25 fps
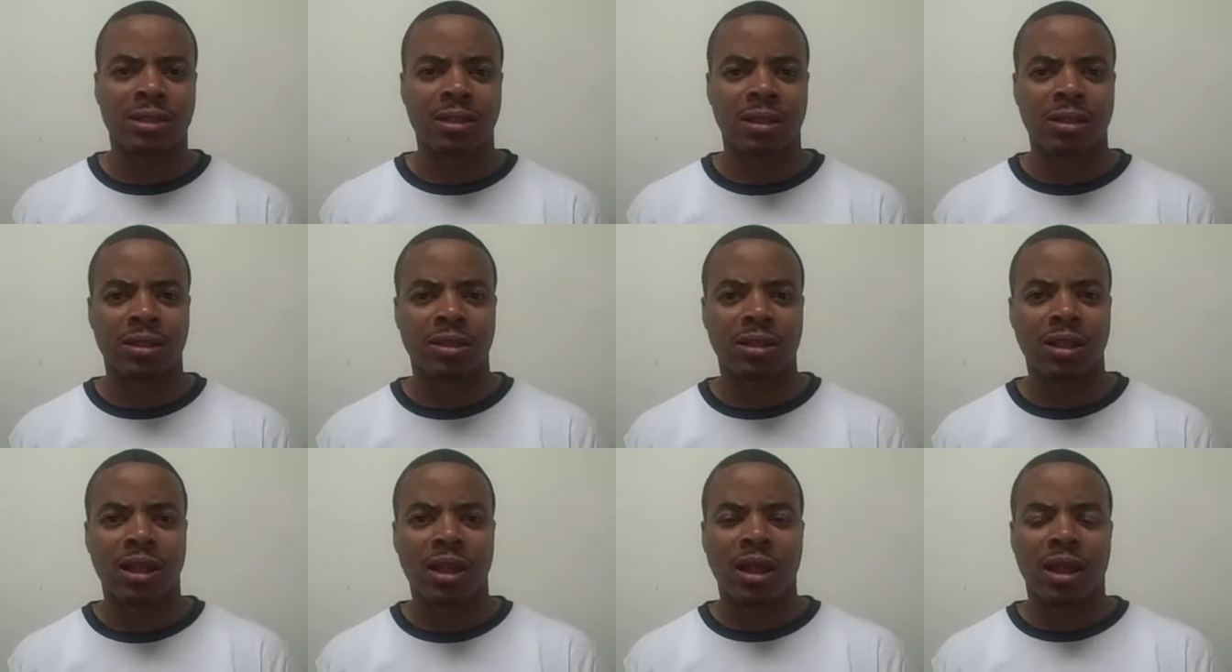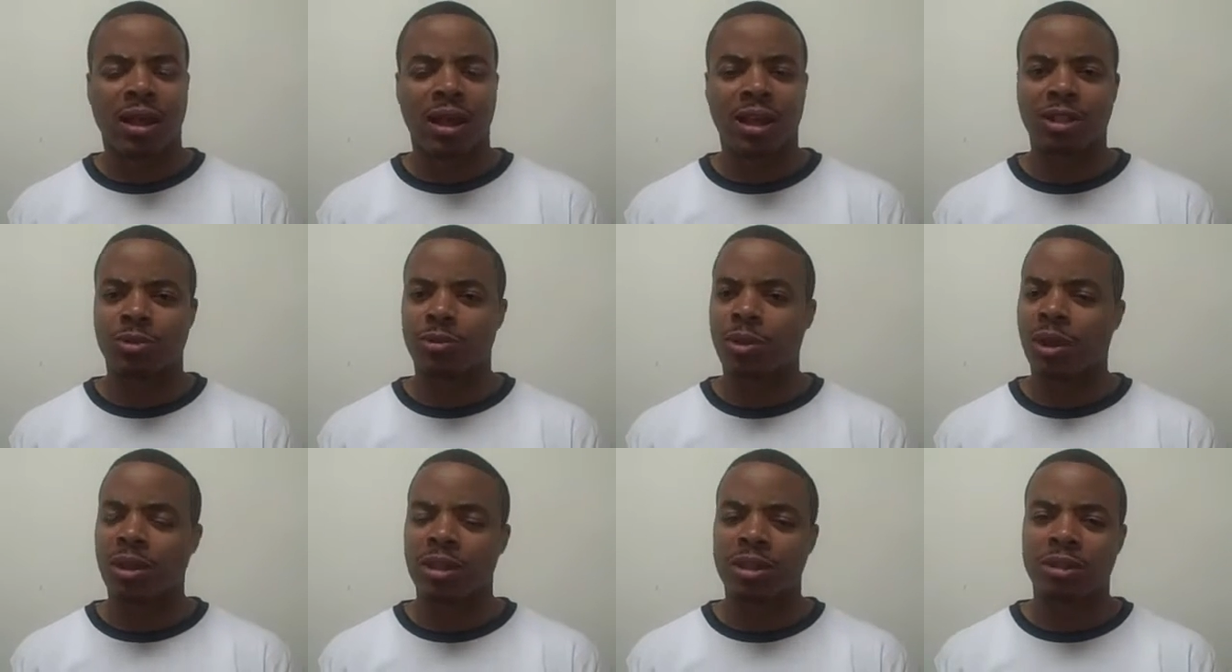as well as
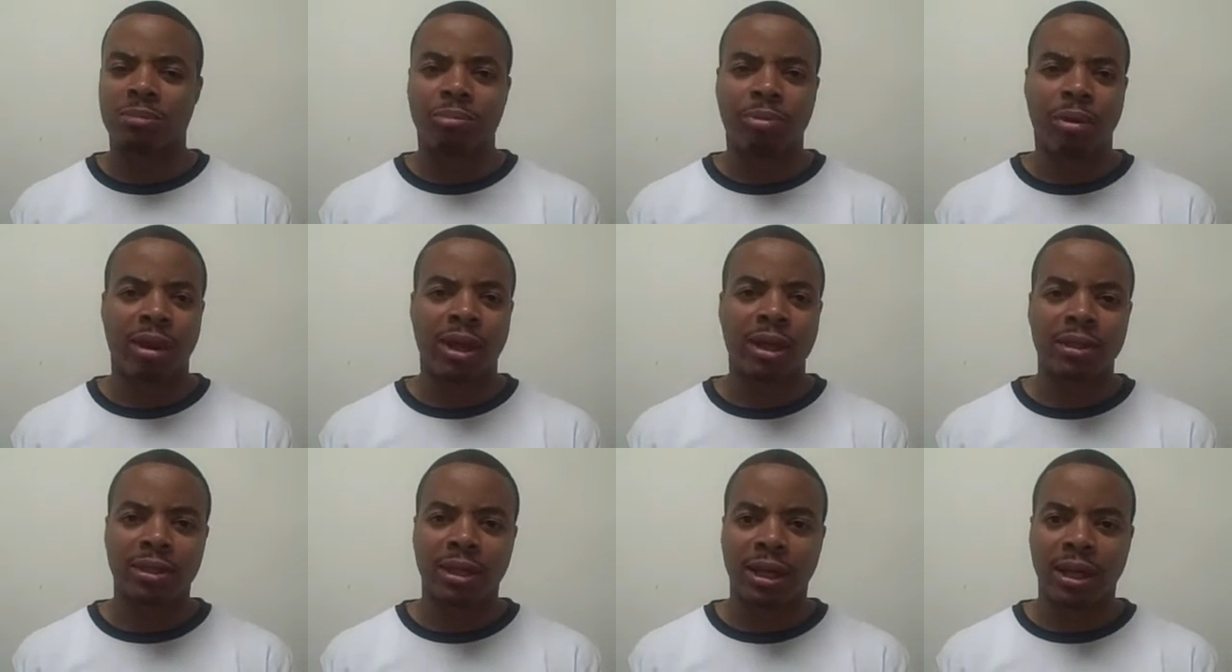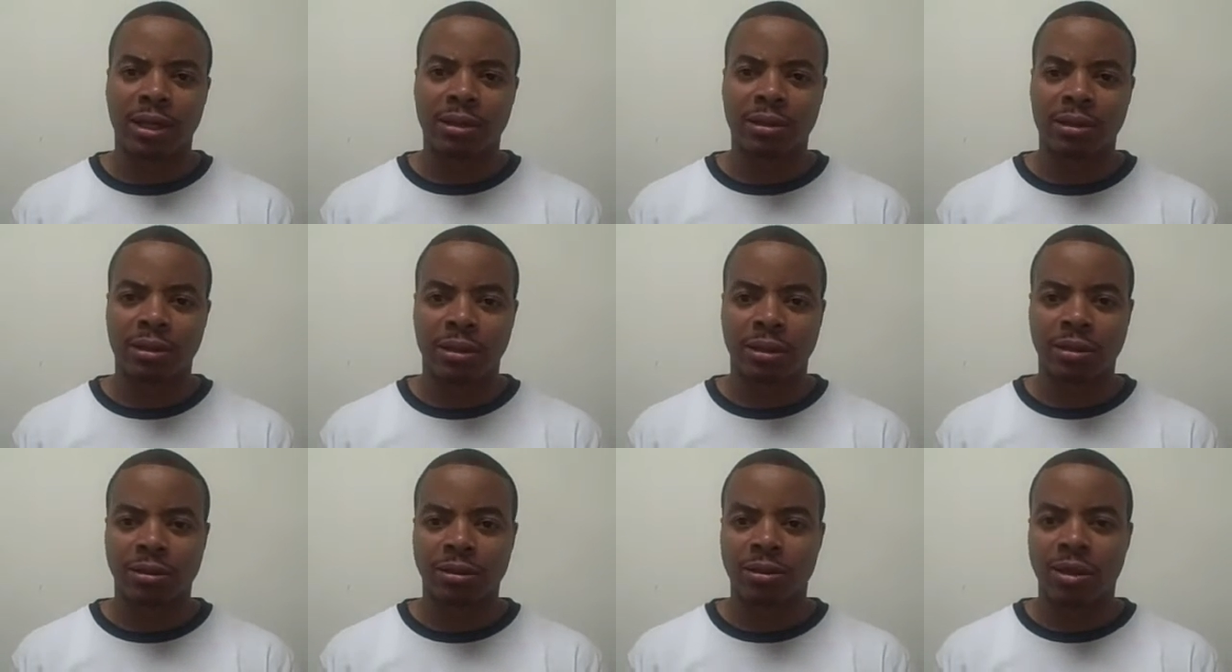breakdancing
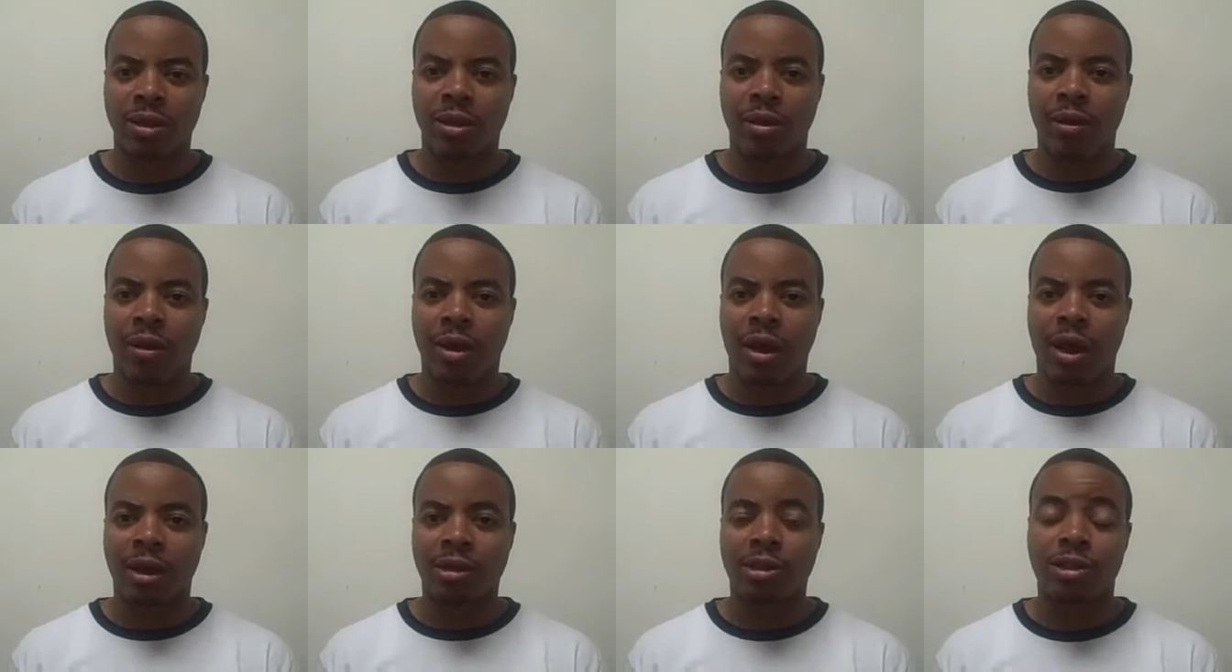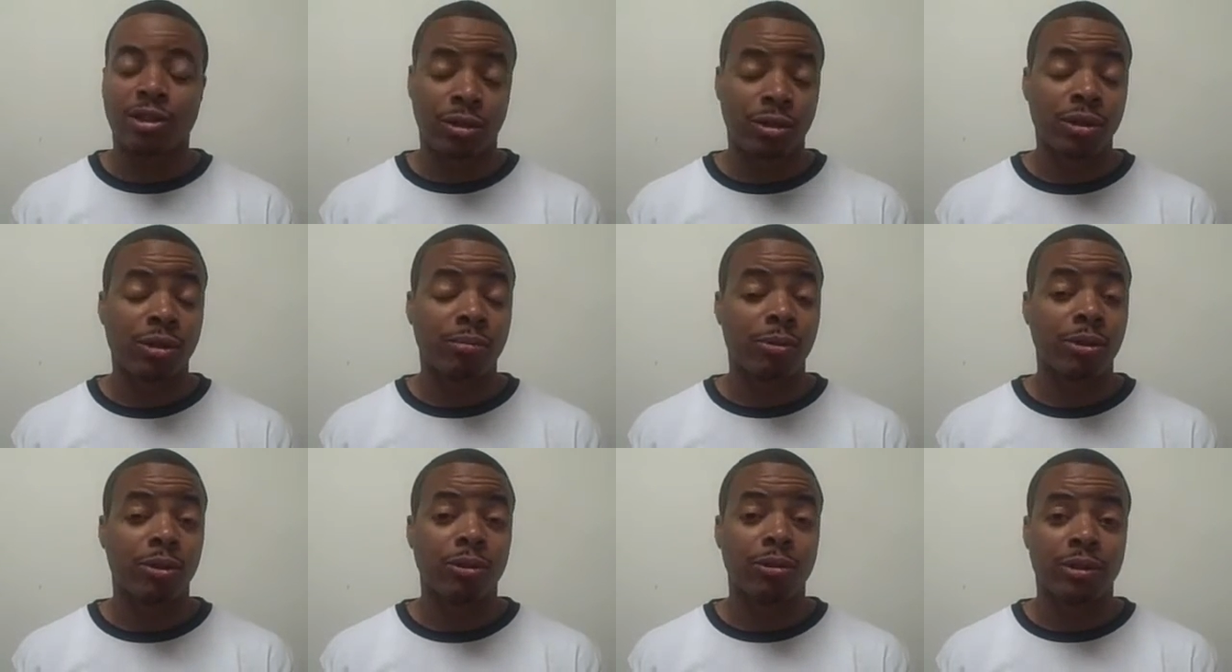uh, to the
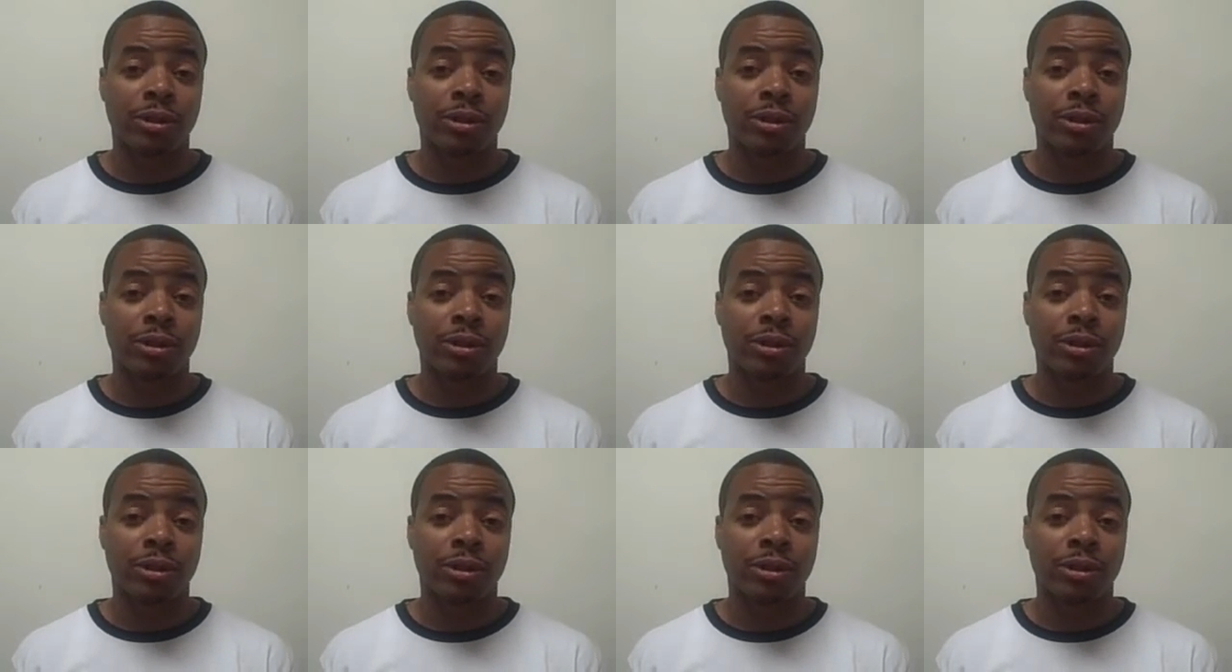music.